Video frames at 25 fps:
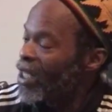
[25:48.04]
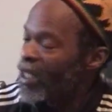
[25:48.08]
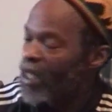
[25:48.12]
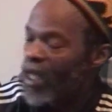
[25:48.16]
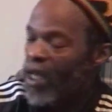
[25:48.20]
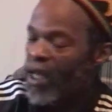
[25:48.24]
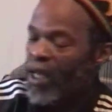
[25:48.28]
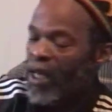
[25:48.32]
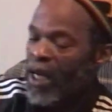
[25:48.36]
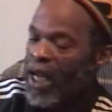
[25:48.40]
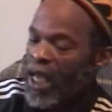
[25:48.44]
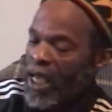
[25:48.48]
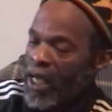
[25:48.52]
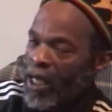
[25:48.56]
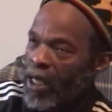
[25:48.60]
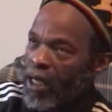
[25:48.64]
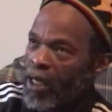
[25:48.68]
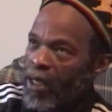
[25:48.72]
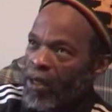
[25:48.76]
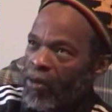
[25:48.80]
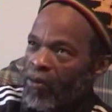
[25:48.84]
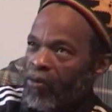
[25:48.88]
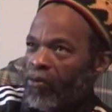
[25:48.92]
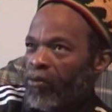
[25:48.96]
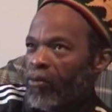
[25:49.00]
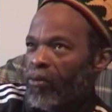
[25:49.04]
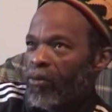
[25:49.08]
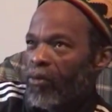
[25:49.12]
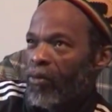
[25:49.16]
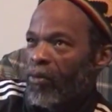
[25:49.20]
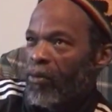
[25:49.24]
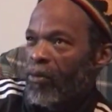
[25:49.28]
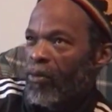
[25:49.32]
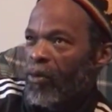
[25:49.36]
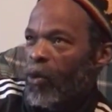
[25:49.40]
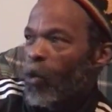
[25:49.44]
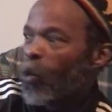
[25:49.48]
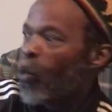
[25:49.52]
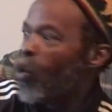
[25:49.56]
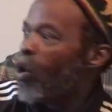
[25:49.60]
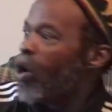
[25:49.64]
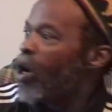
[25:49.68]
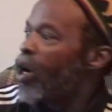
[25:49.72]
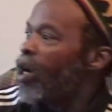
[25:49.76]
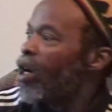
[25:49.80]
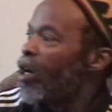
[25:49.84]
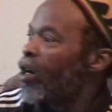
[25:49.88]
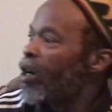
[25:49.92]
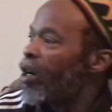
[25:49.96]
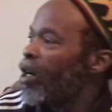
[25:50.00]
song like
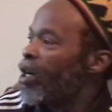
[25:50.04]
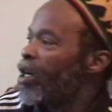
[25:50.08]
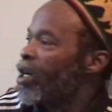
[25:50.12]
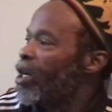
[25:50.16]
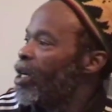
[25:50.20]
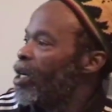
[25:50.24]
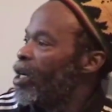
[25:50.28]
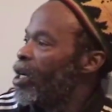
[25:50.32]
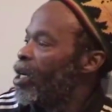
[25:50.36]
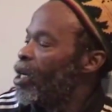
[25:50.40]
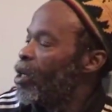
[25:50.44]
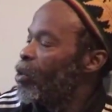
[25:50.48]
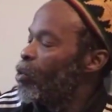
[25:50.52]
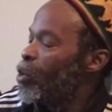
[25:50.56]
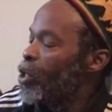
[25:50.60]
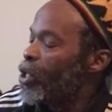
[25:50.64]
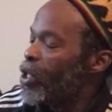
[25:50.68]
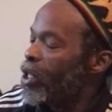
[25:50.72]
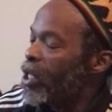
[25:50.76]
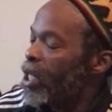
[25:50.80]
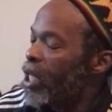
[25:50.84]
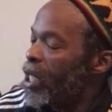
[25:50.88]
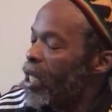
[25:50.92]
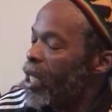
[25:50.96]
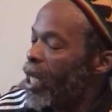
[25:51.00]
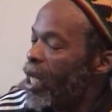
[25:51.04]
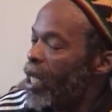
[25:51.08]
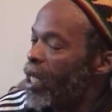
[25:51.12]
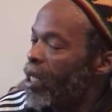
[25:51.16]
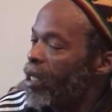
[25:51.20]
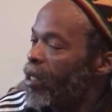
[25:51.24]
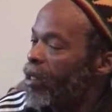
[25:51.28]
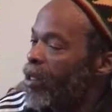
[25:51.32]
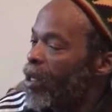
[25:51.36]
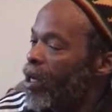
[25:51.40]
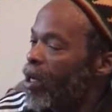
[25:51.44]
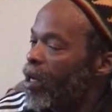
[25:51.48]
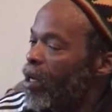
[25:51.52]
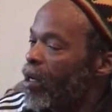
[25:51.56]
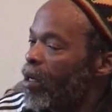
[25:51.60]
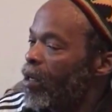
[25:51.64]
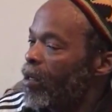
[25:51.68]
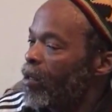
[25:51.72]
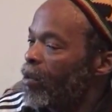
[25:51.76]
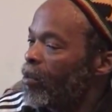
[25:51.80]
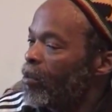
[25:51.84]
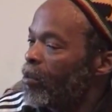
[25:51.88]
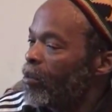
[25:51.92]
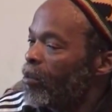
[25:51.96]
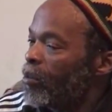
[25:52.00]
War, which is a type of
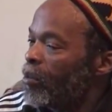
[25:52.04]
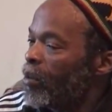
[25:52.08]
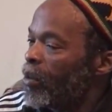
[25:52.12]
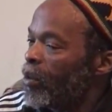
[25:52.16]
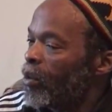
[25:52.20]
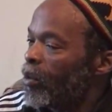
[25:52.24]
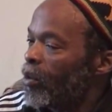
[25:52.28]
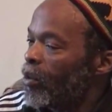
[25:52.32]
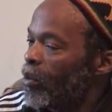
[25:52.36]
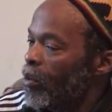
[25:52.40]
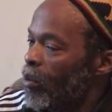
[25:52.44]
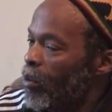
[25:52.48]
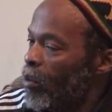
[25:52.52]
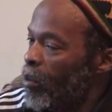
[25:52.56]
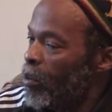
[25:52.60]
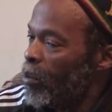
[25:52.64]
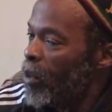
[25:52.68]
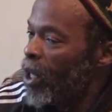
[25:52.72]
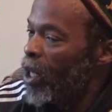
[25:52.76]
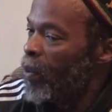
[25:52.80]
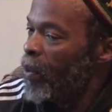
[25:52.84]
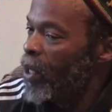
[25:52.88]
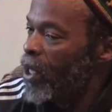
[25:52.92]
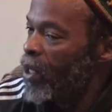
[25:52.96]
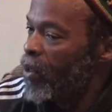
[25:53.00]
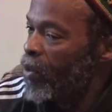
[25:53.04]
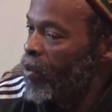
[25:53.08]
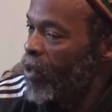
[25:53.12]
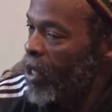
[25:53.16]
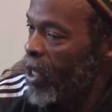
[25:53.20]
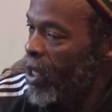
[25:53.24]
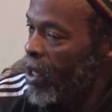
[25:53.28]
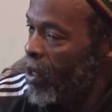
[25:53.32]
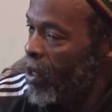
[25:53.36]
song Bob had written,